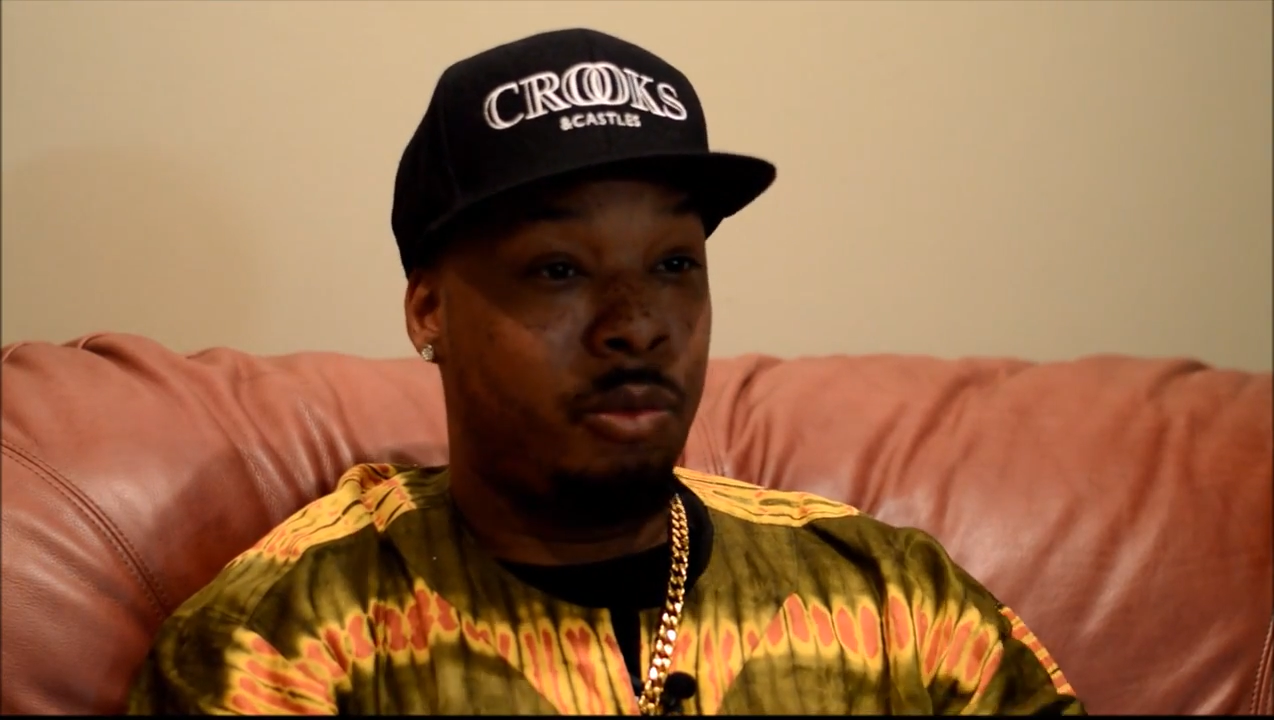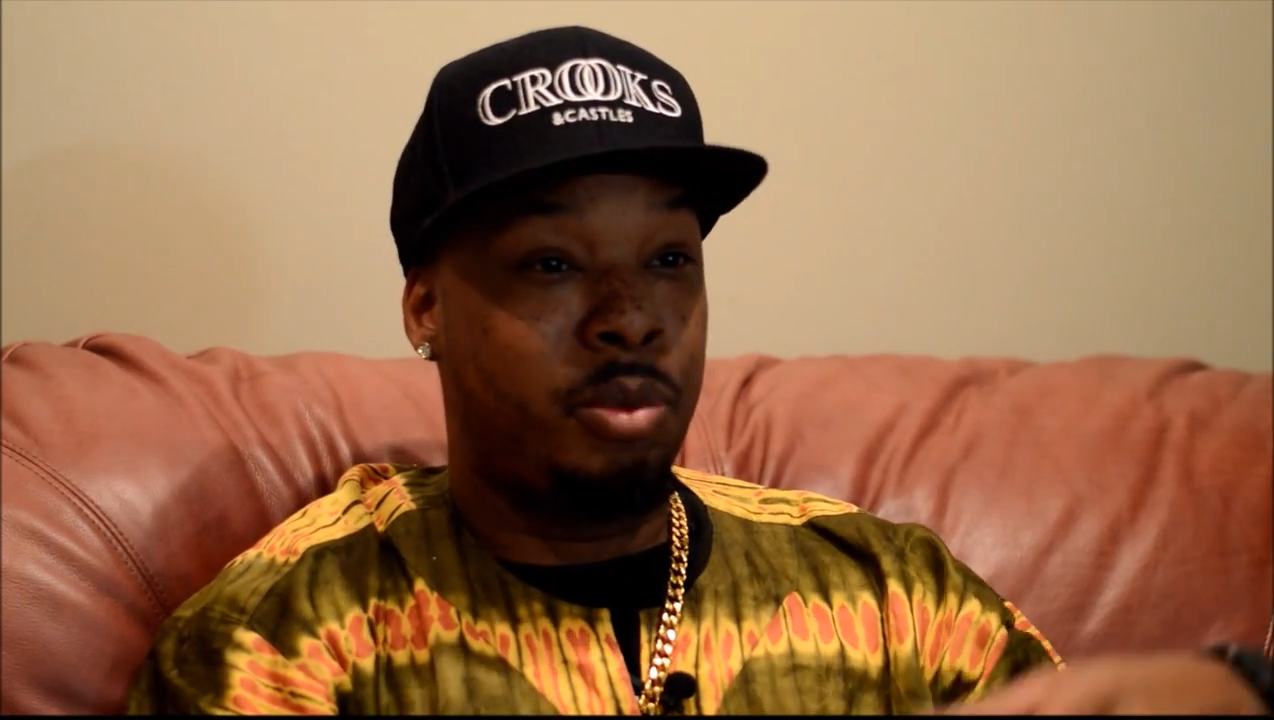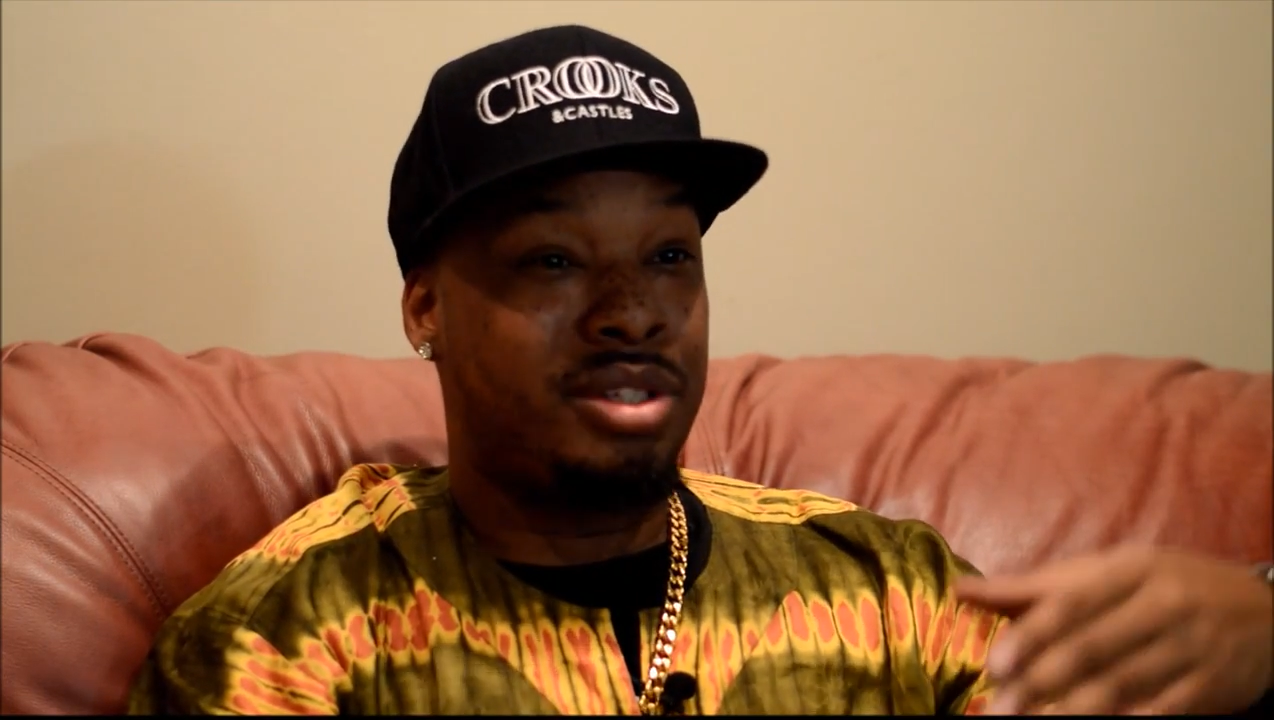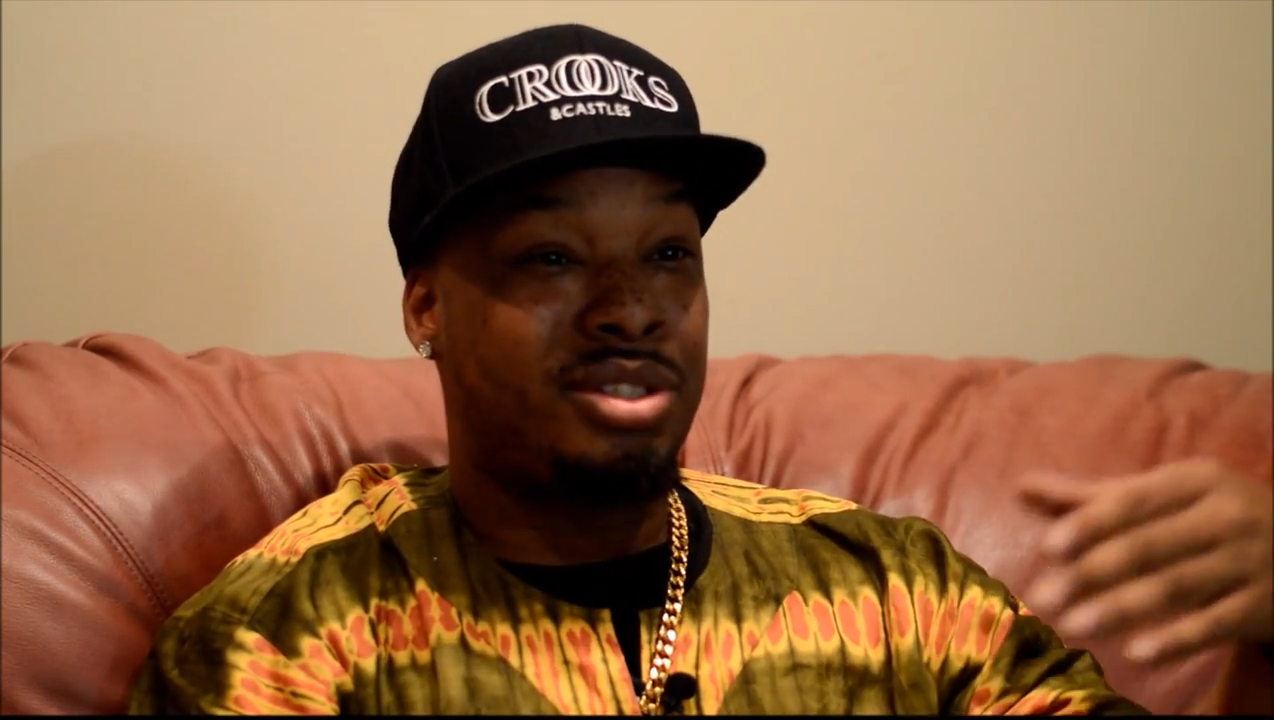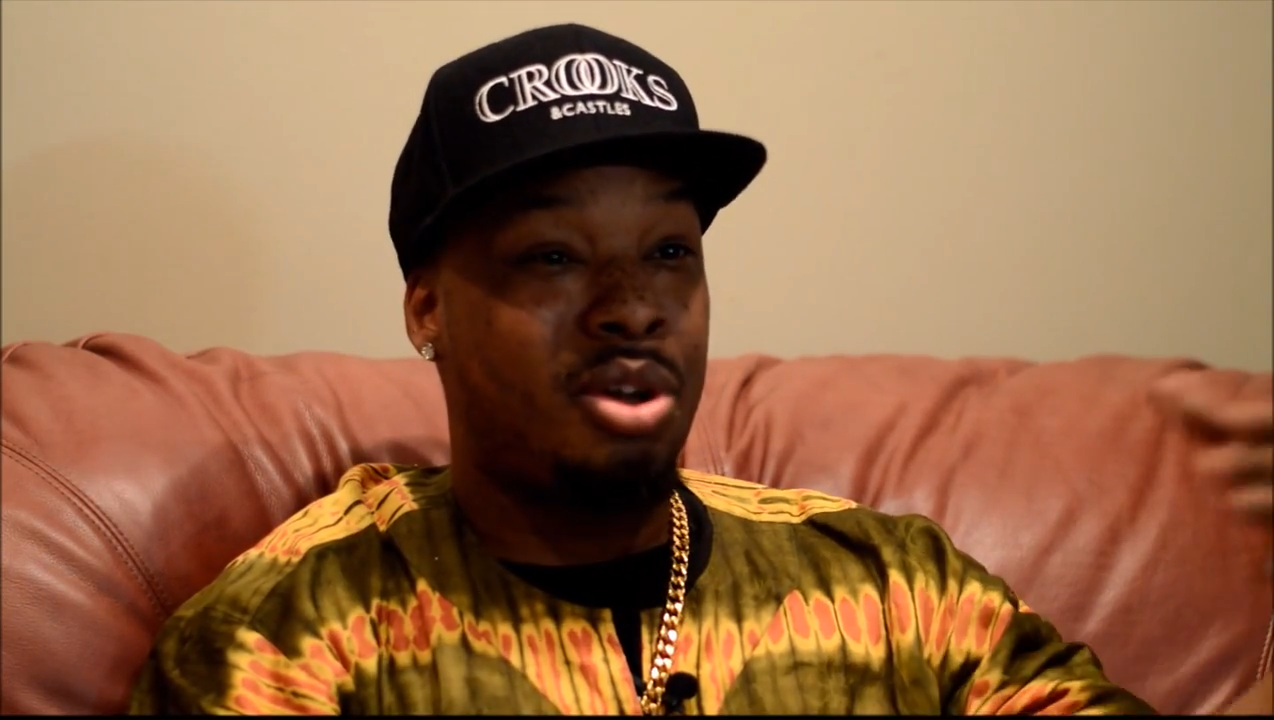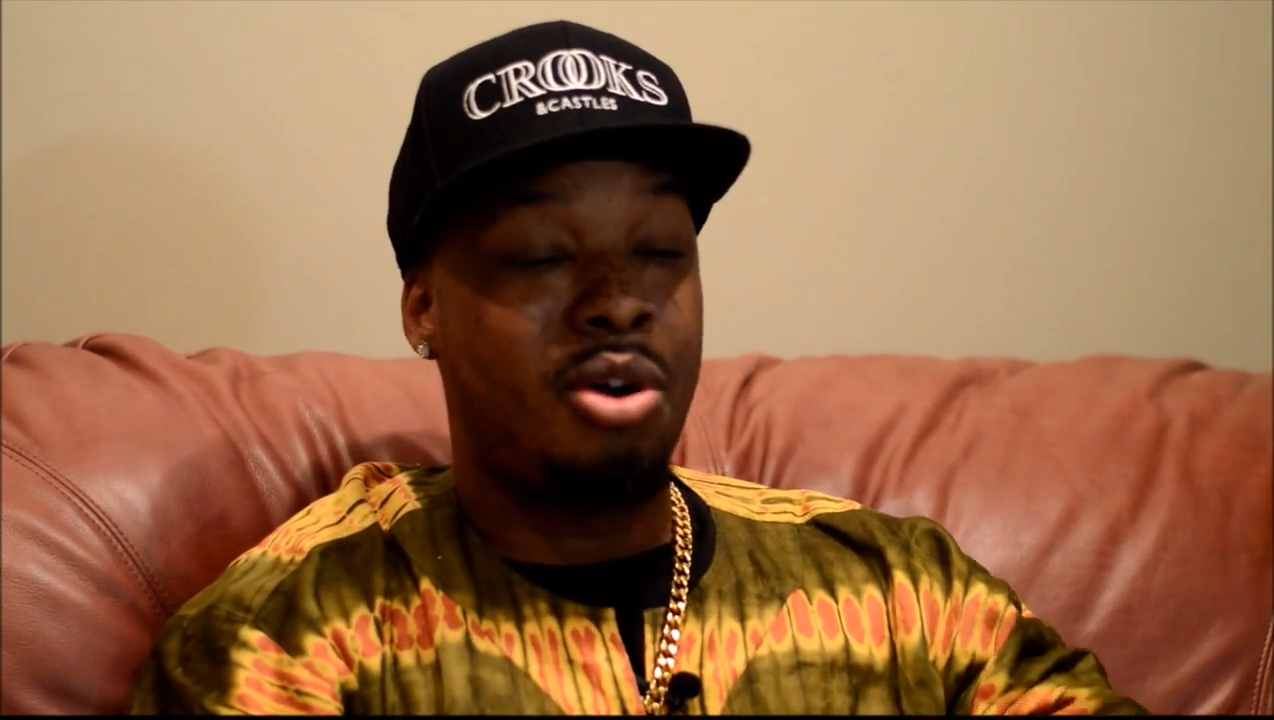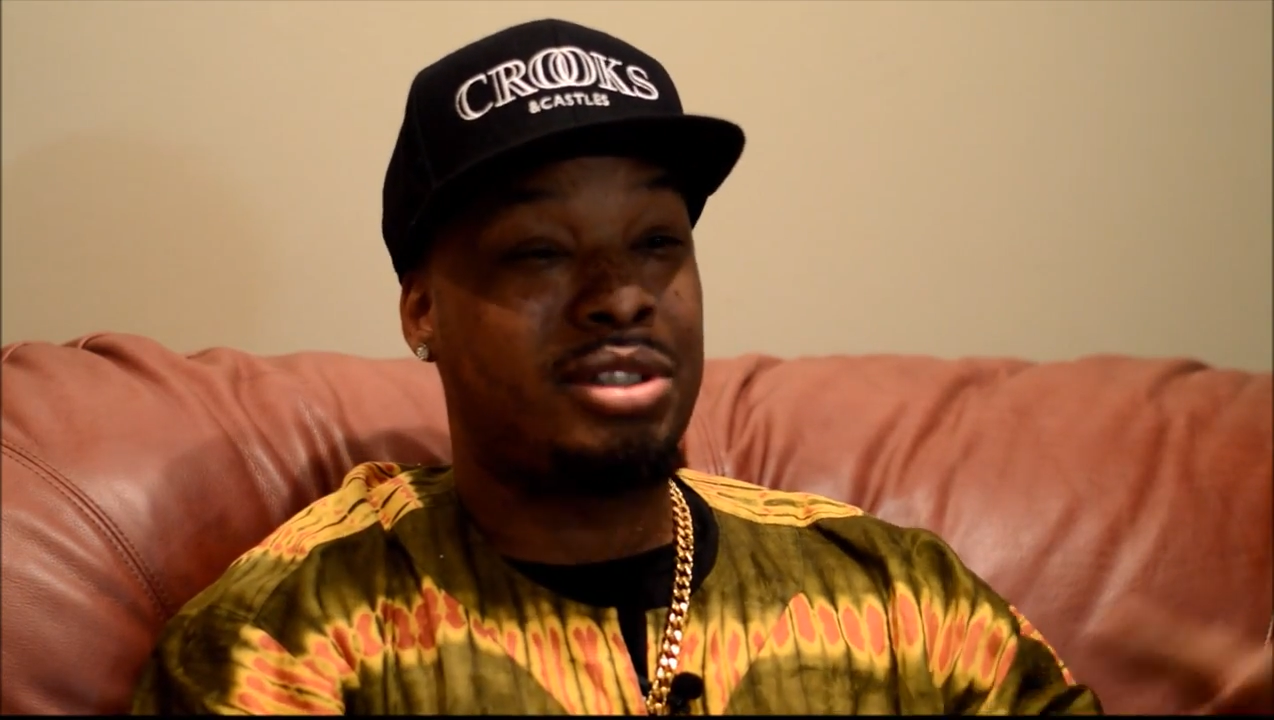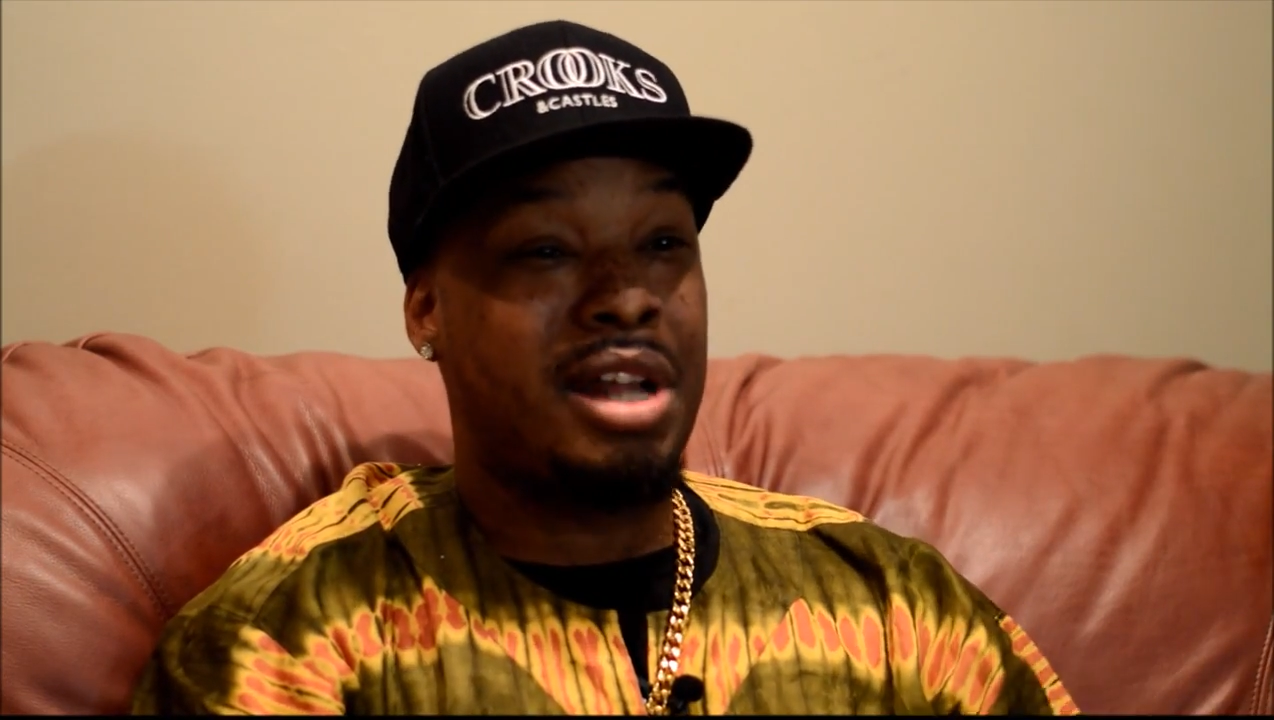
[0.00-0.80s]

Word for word: with songs